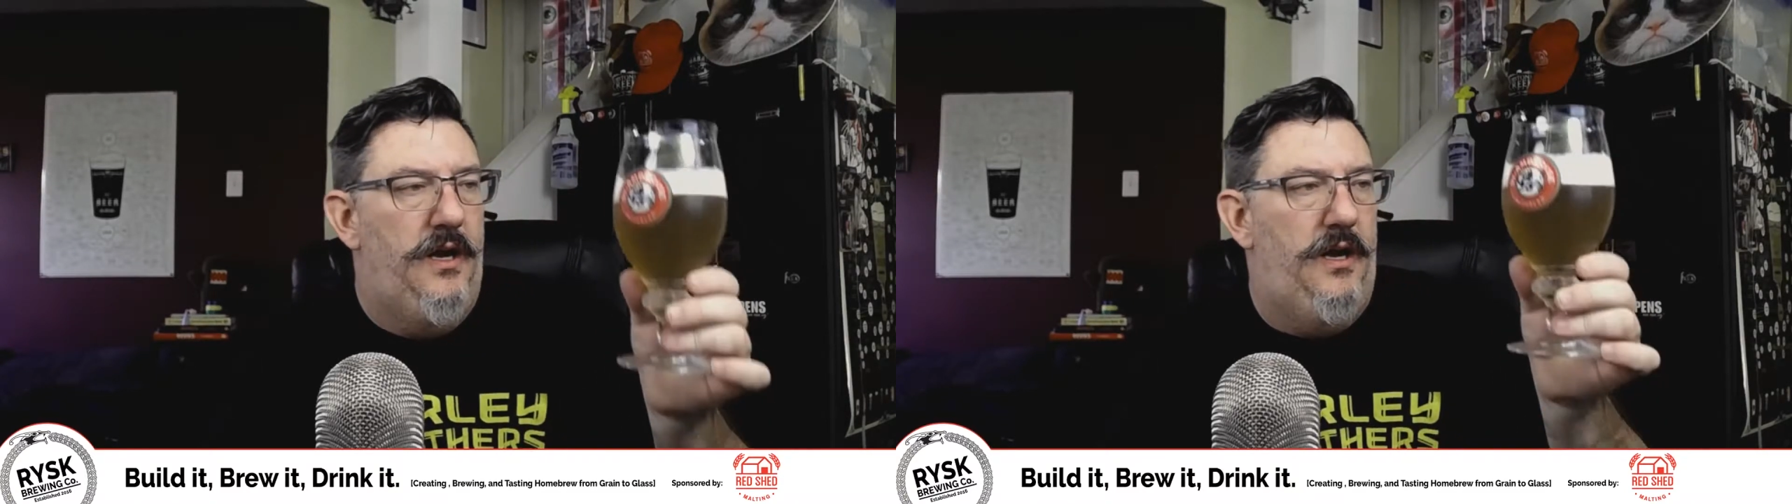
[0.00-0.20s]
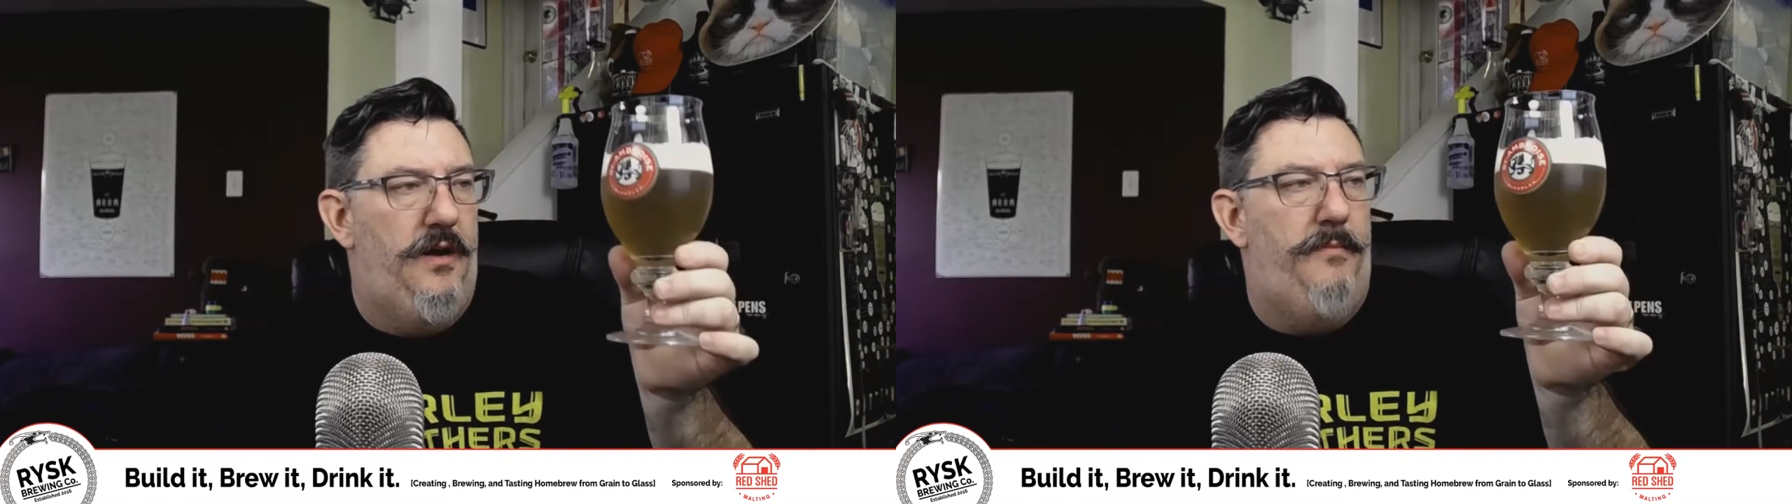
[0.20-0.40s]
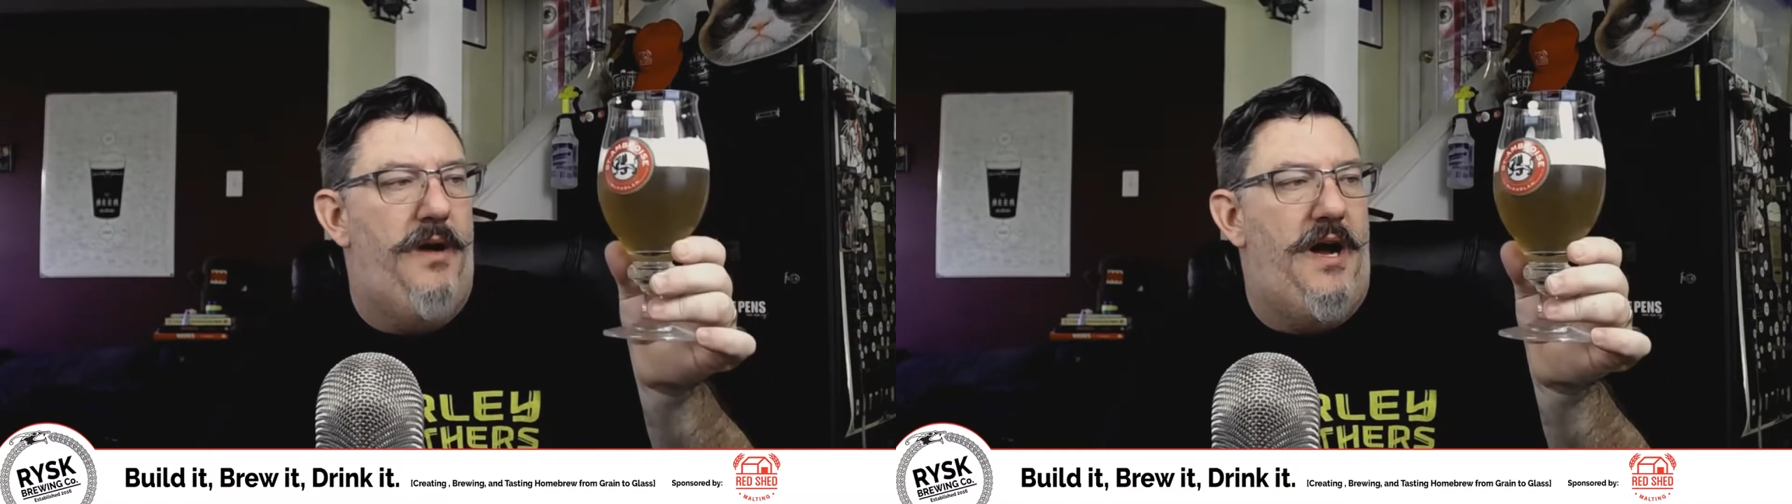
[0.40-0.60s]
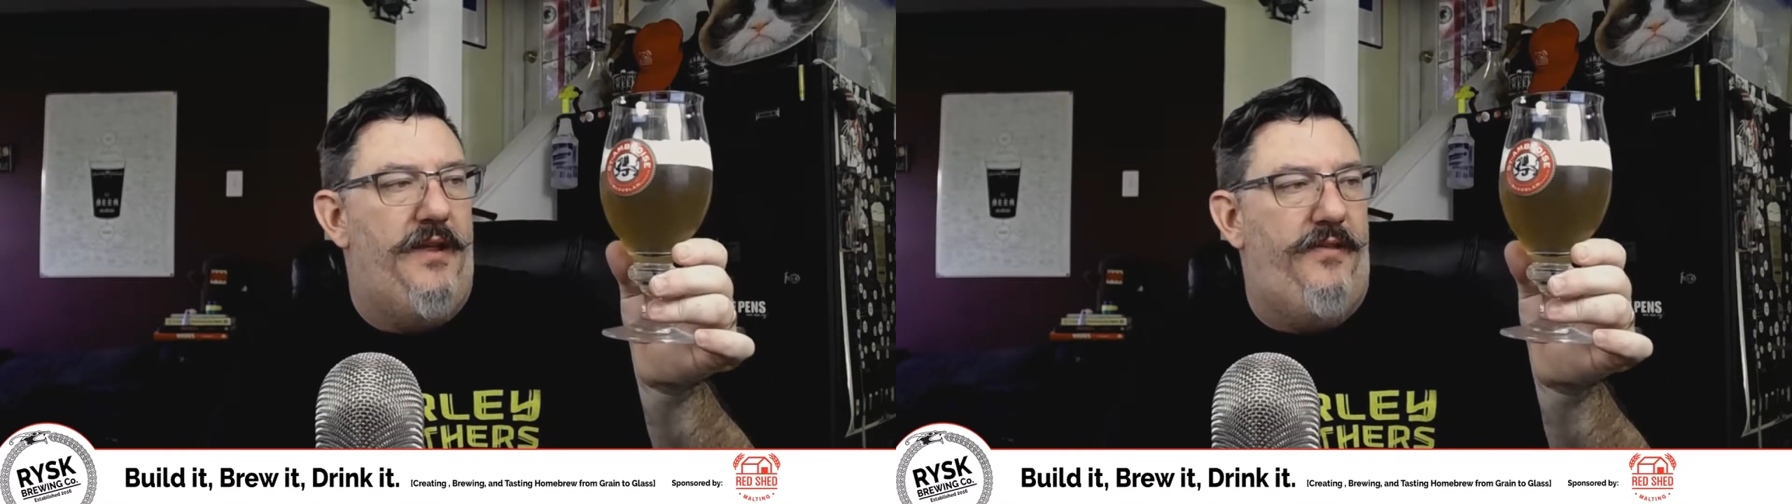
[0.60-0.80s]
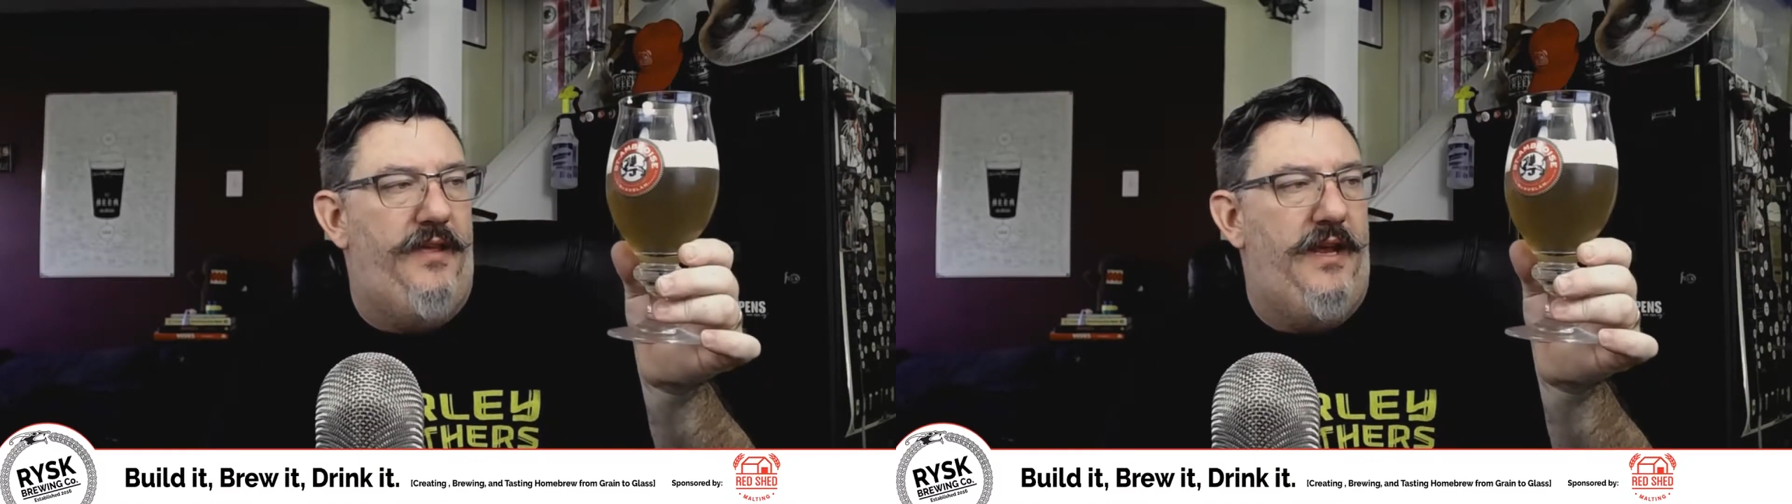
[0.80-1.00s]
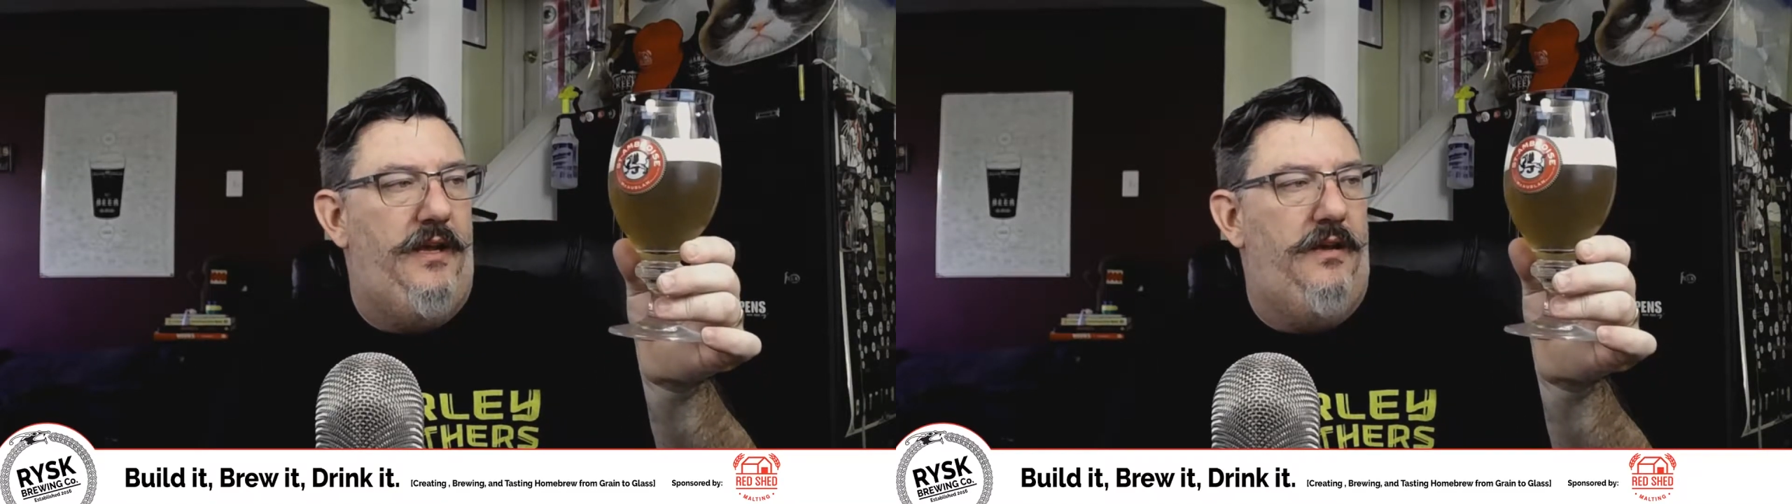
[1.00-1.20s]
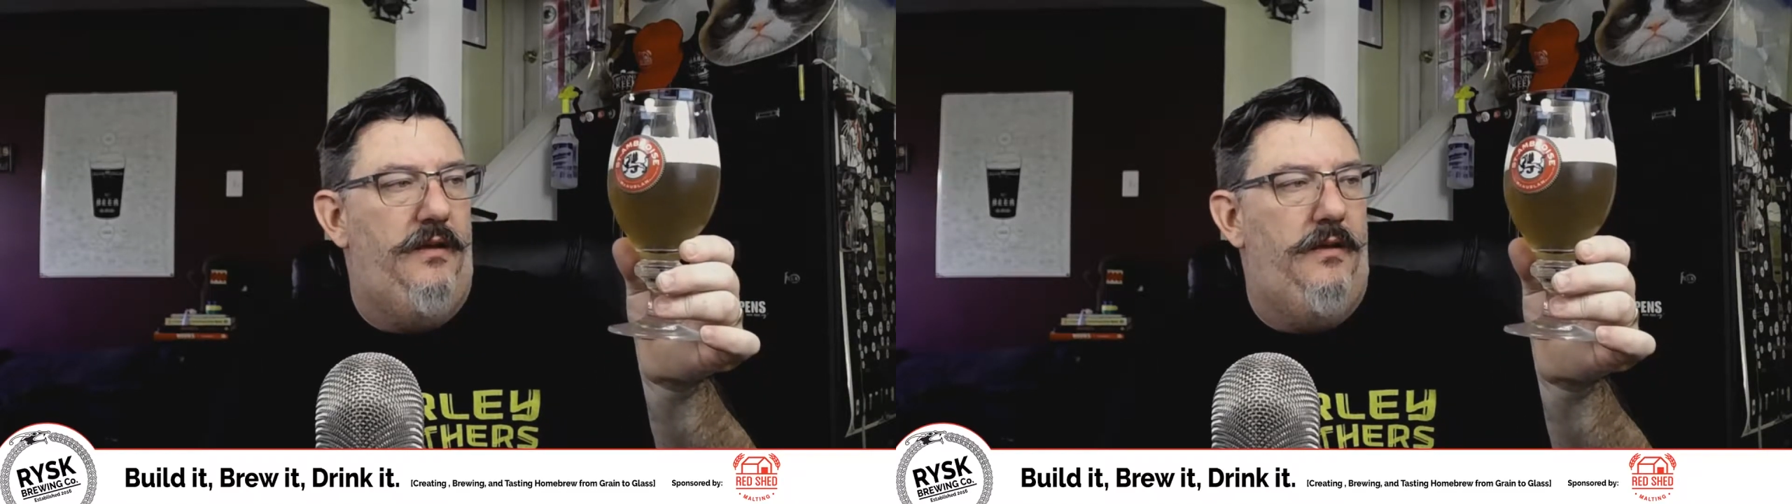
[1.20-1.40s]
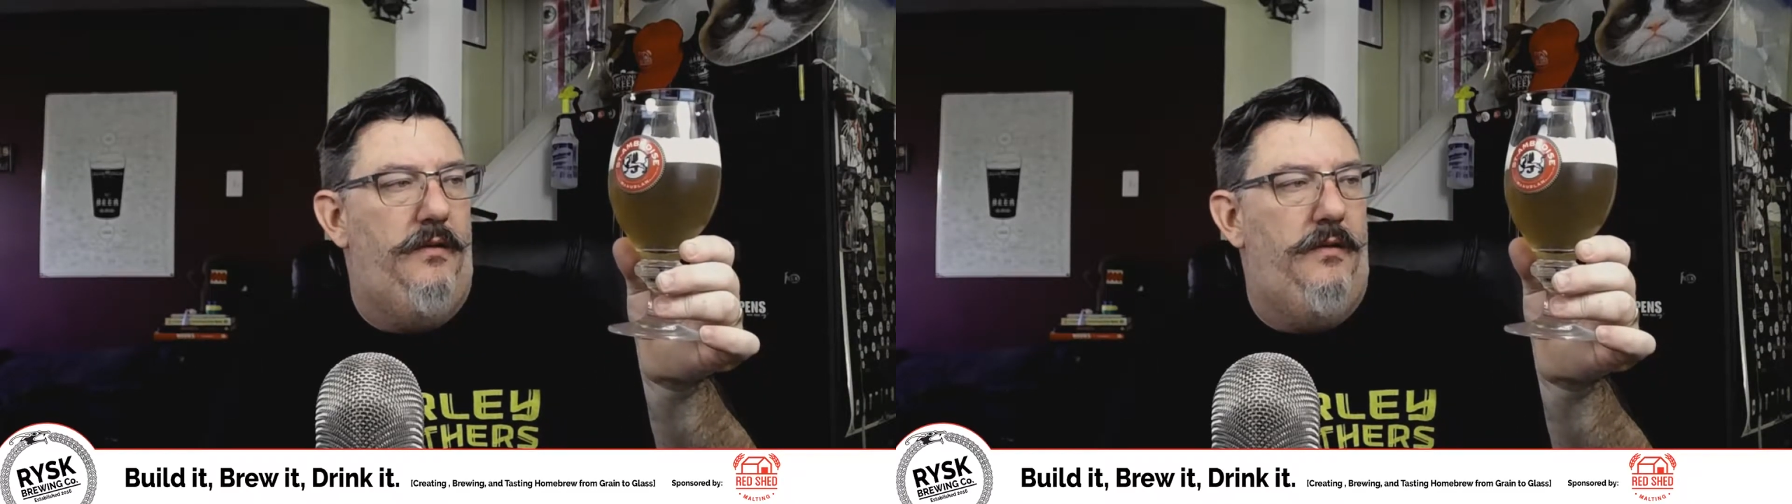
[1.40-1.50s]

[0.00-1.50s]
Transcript: I think